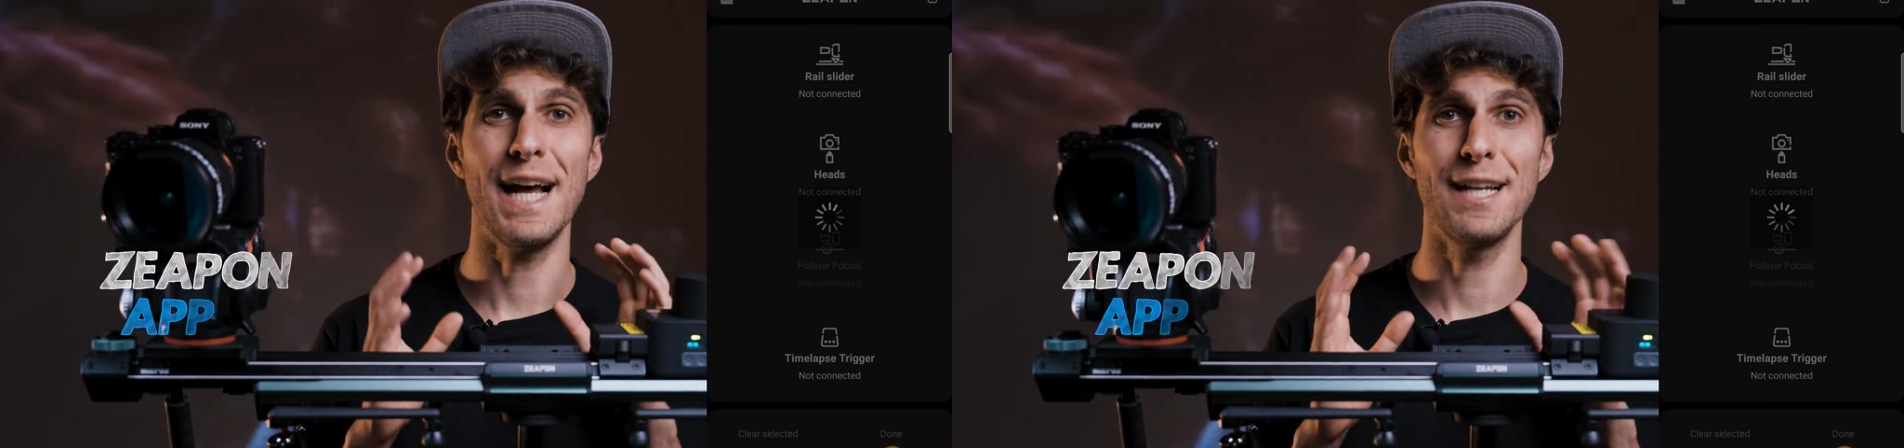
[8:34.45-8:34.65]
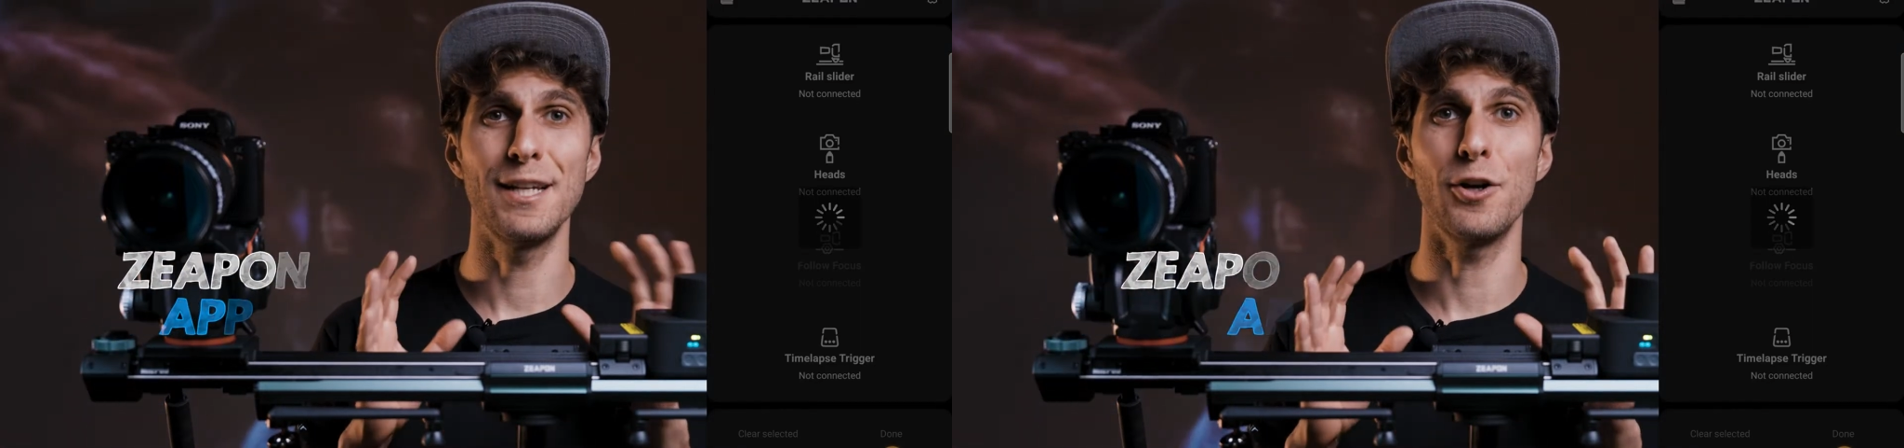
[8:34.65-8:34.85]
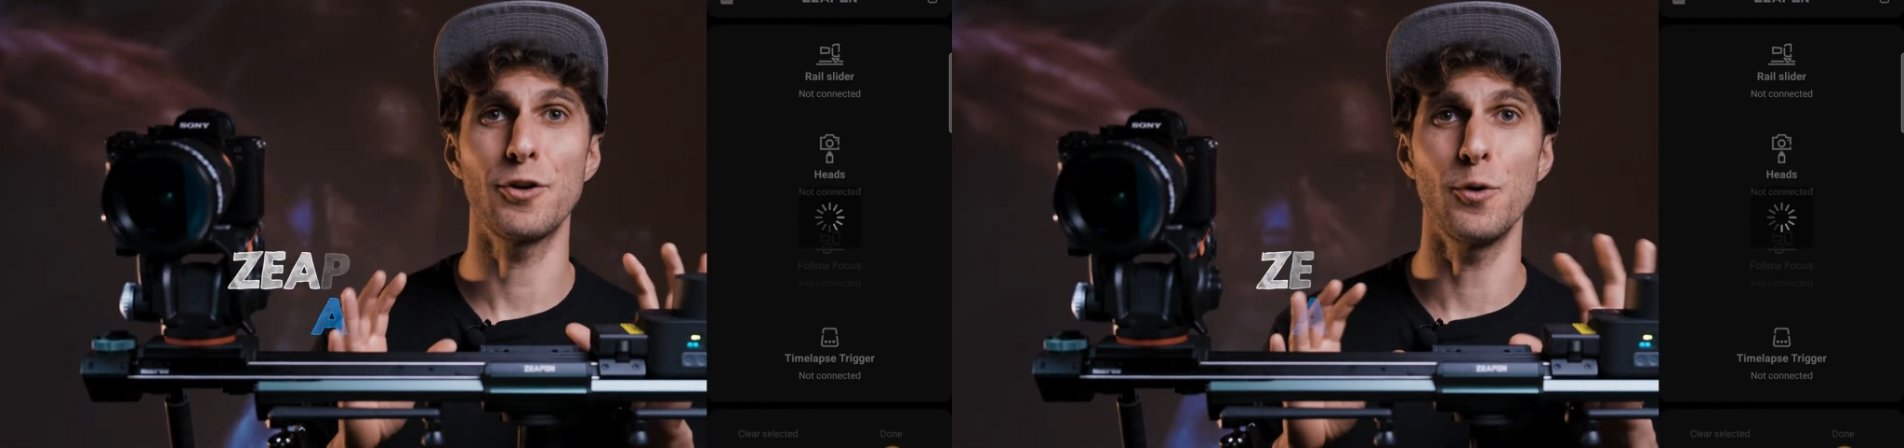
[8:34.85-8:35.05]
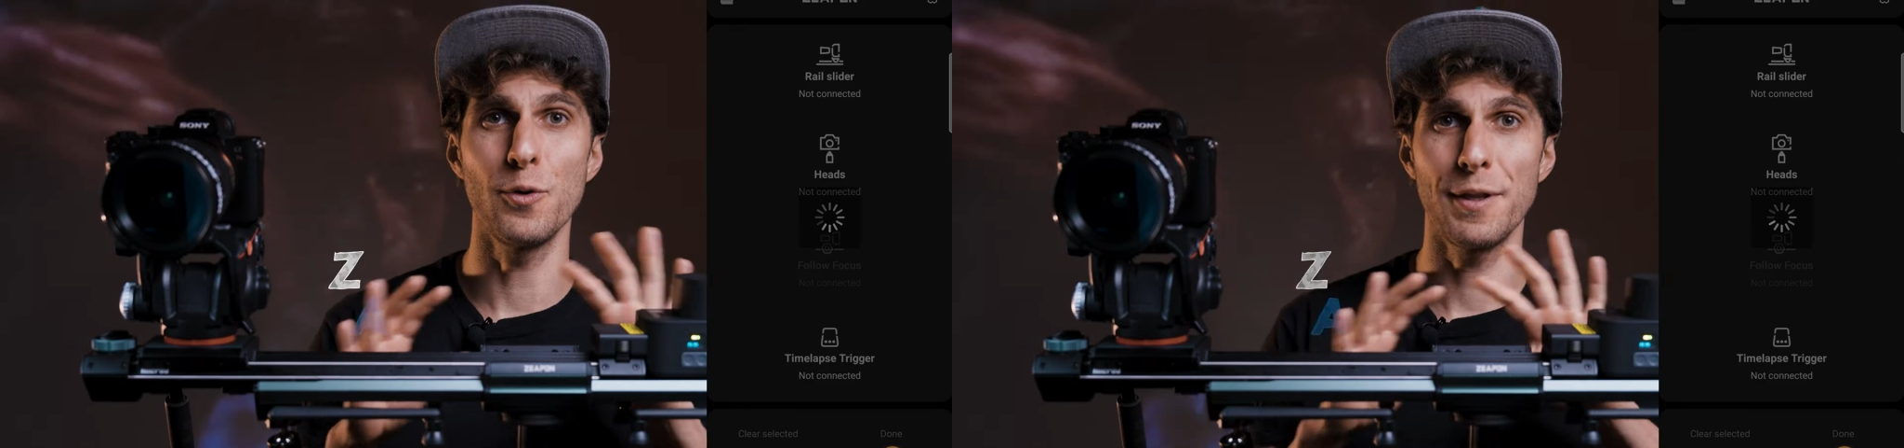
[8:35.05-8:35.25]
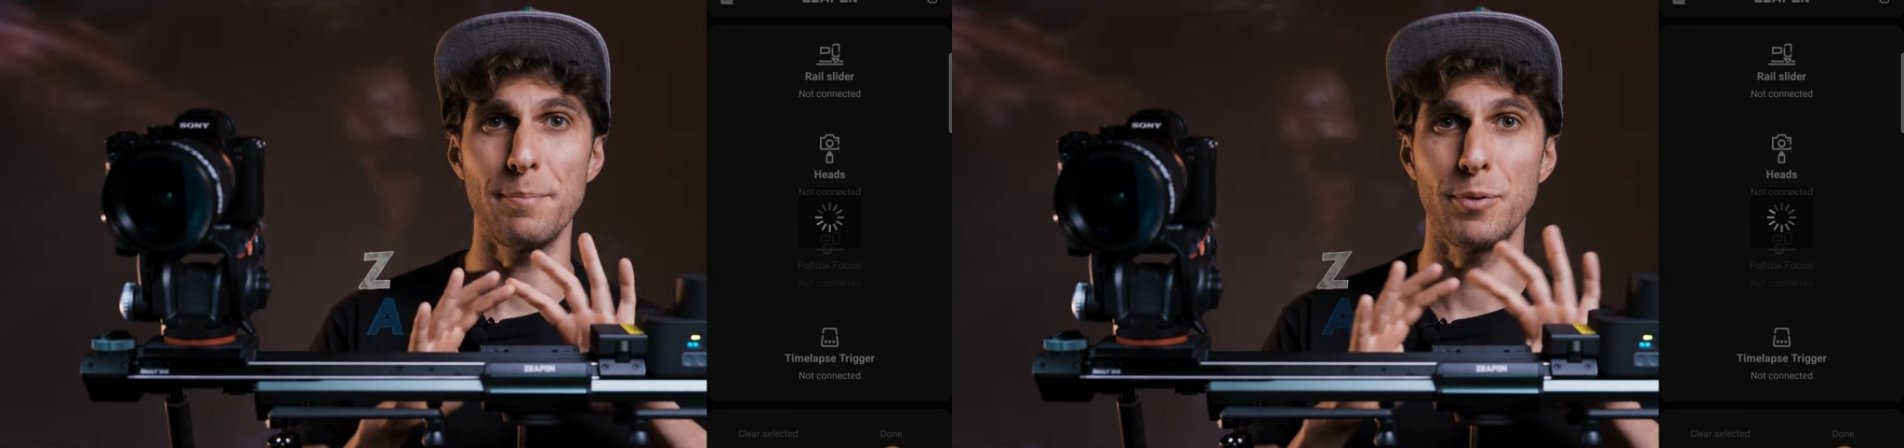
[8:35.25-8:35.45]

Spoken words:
unlock all the